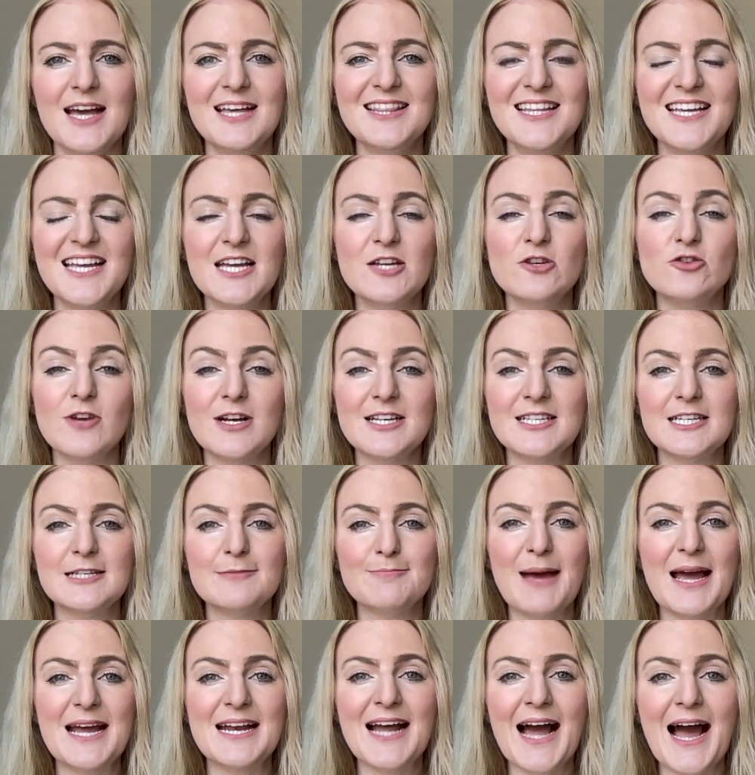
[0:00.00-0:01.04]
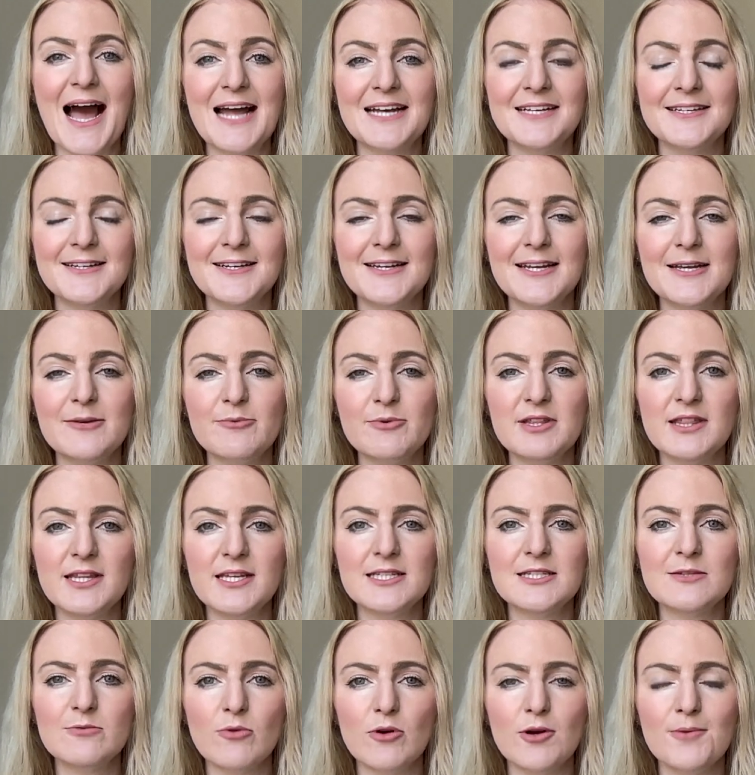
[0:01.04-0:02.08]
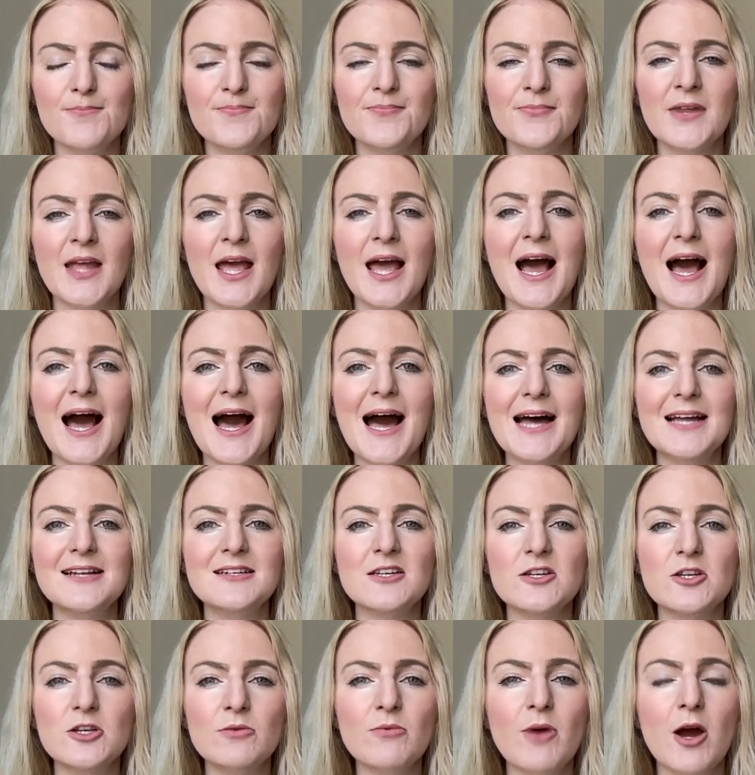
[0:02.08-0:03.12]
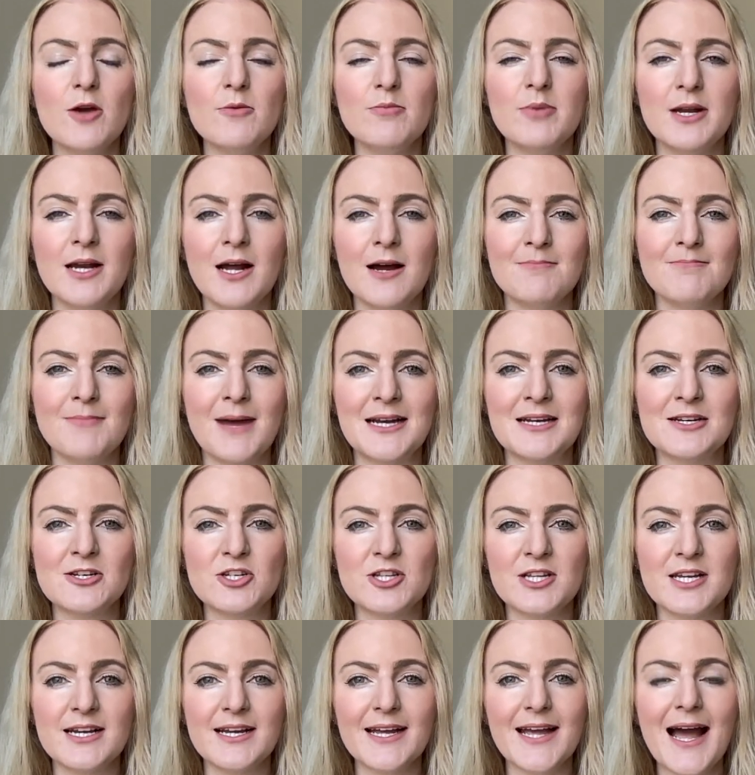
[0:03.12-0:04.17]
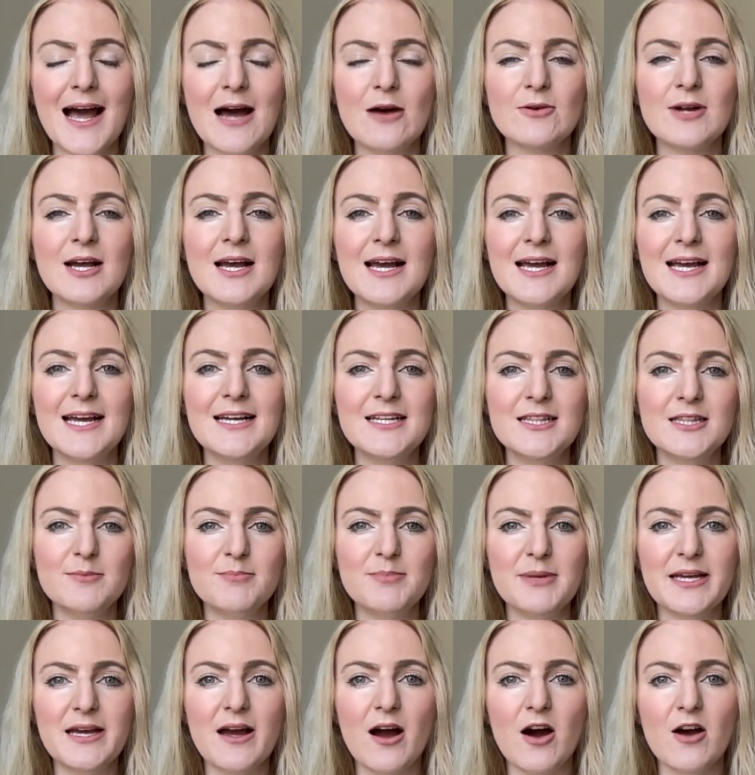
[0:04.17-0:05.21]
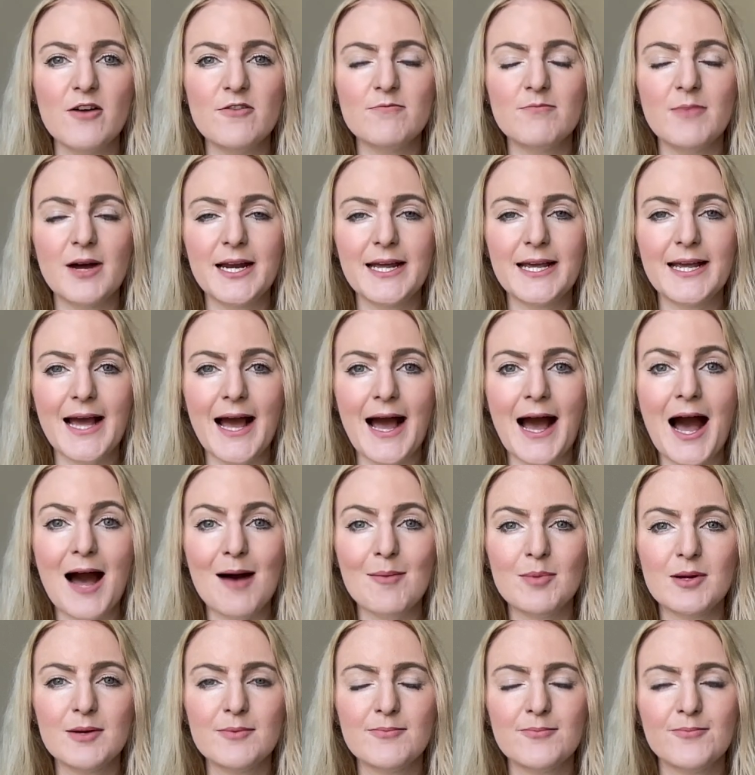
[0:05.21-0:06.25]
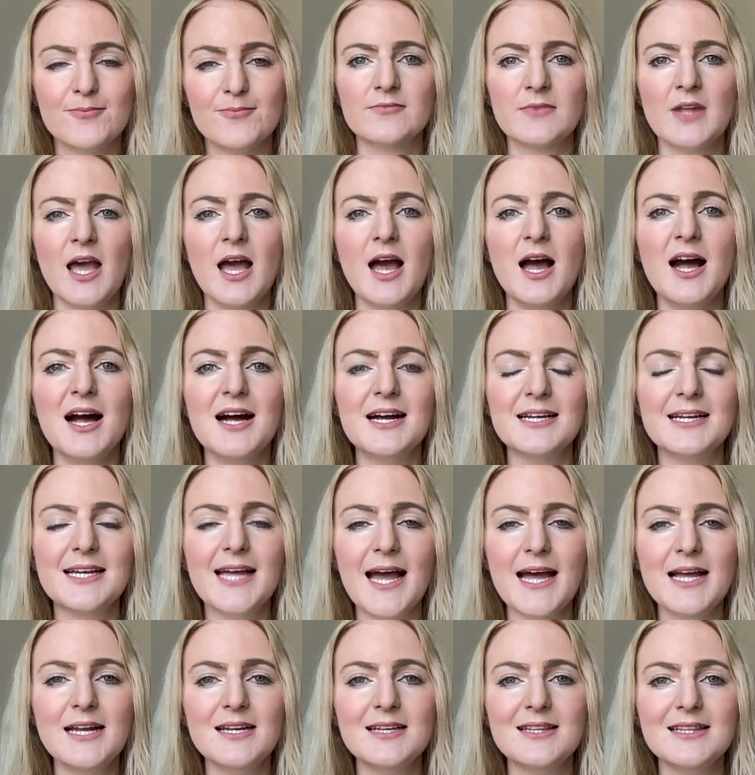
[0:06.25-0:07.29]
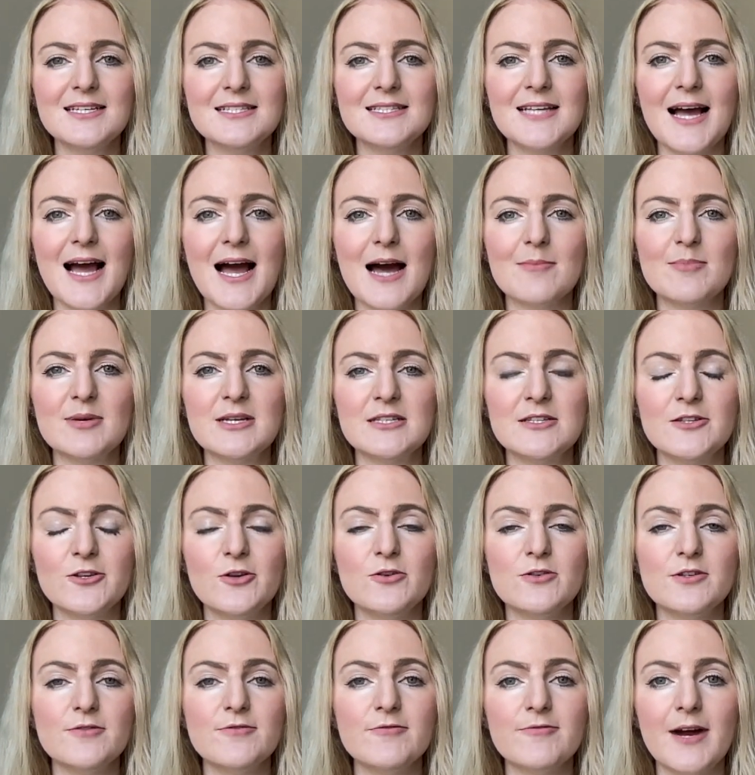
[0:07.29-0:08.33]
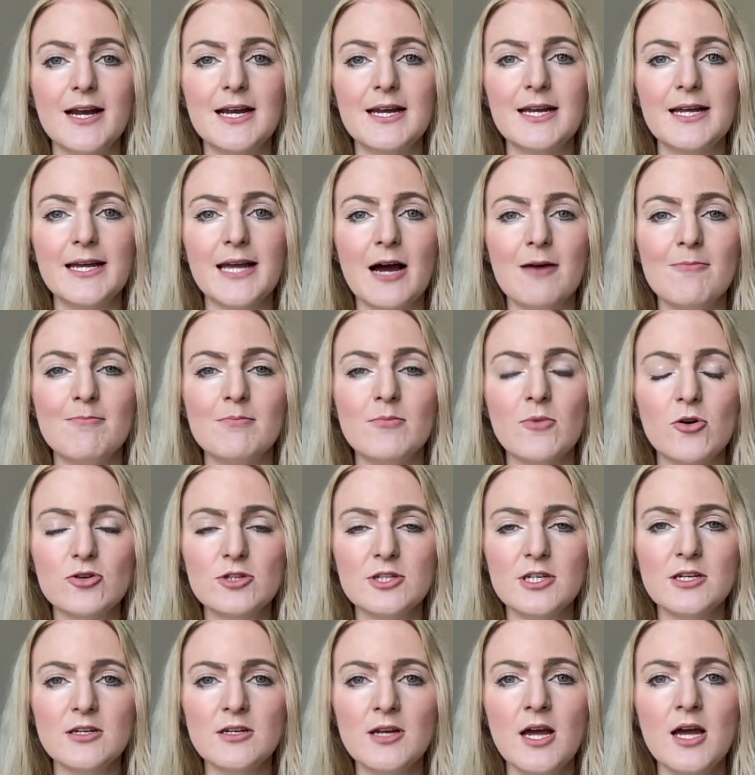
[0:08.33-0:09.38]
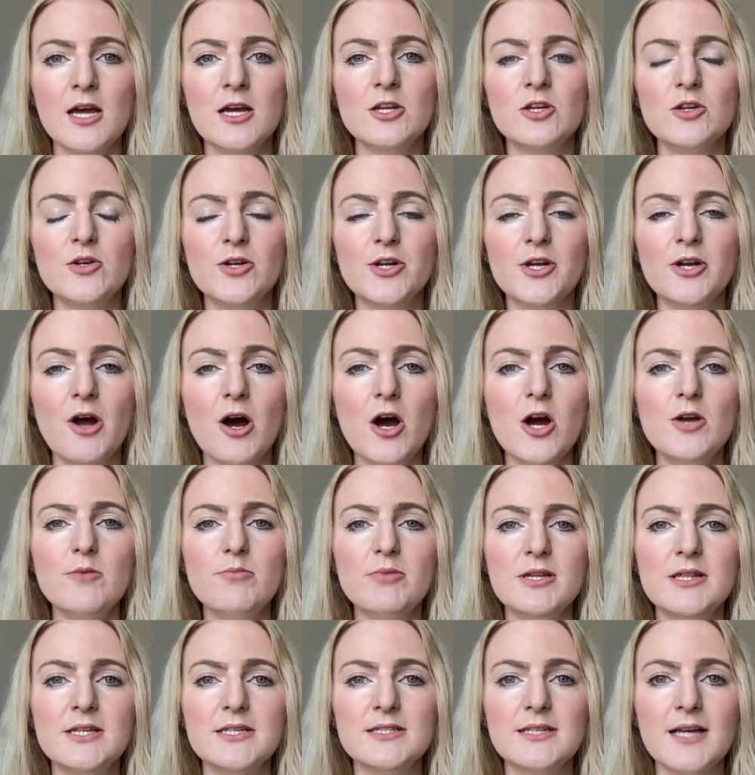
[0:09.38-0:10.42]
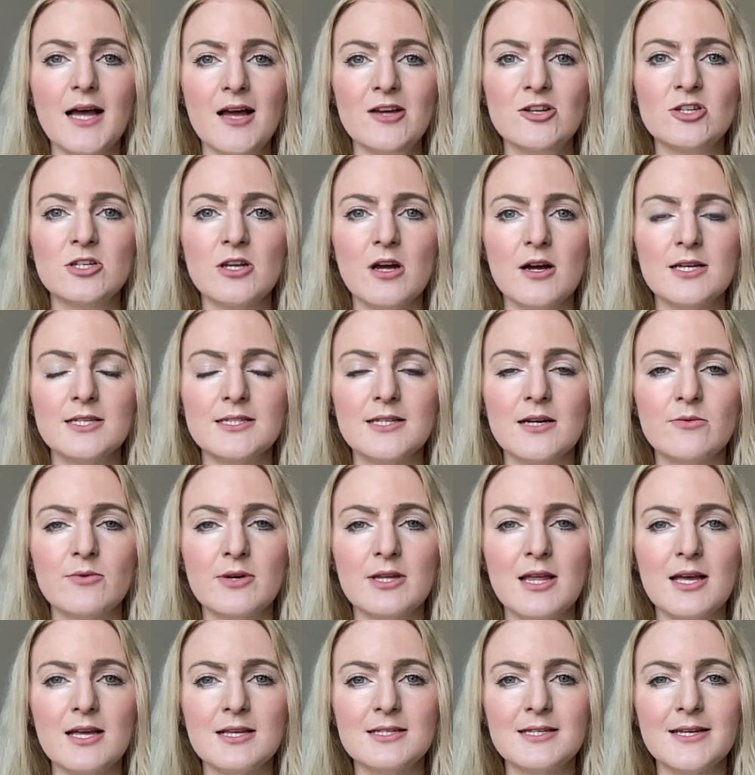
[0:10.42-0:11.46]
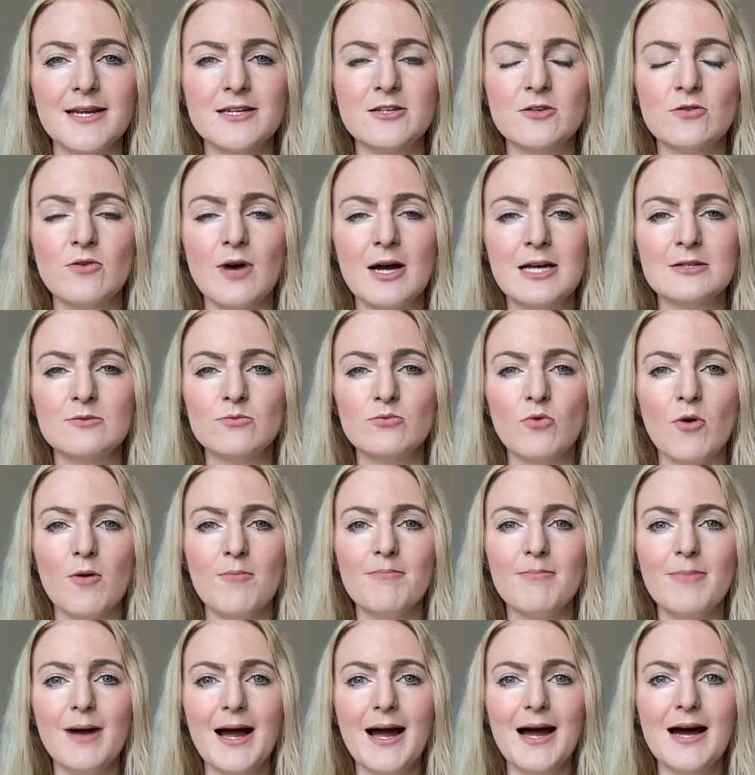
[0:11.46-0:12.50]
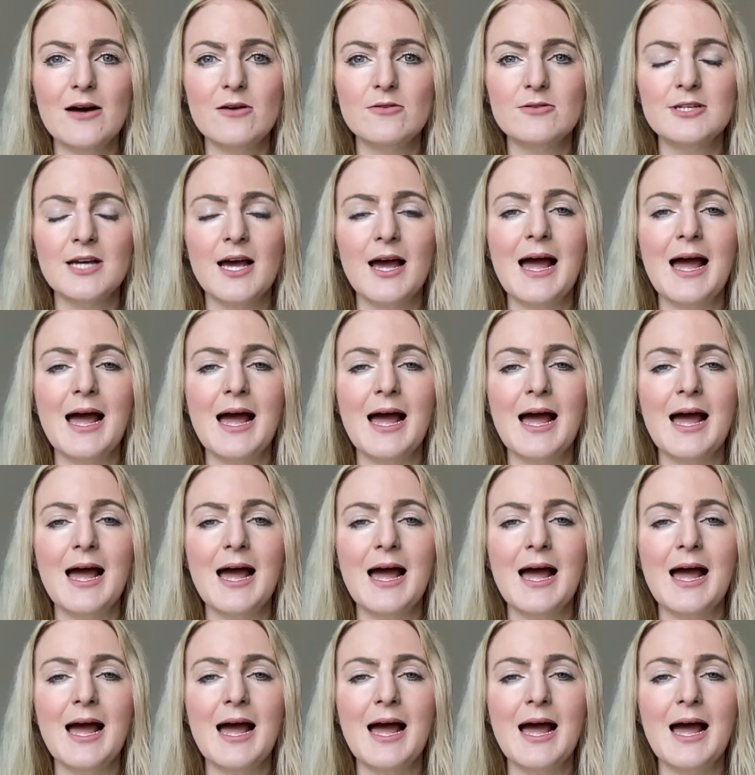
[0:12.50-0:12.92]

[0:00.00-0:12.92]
The interest is paid annually with this one, and you open and manage the account in the Beehive Money app. Again, this app is user-friendly and modern. You can open this cash ISA with as little as £1,